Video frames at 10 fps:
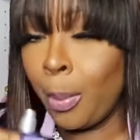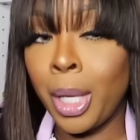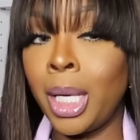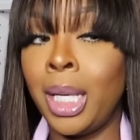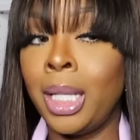
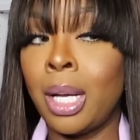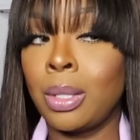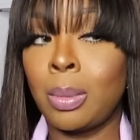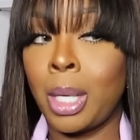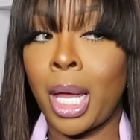but it don't
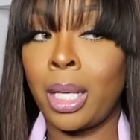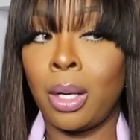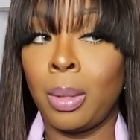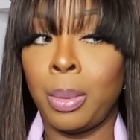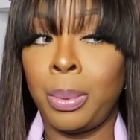smell like
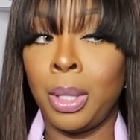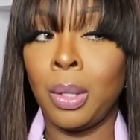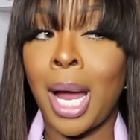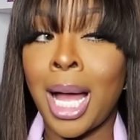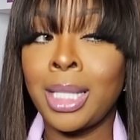herbal
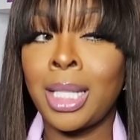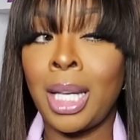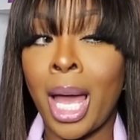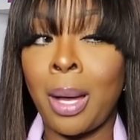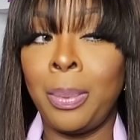pure i
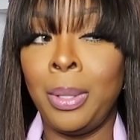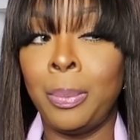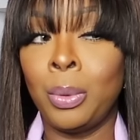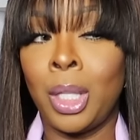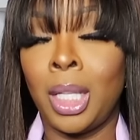see how
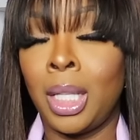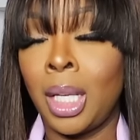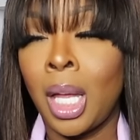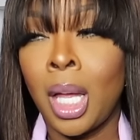people can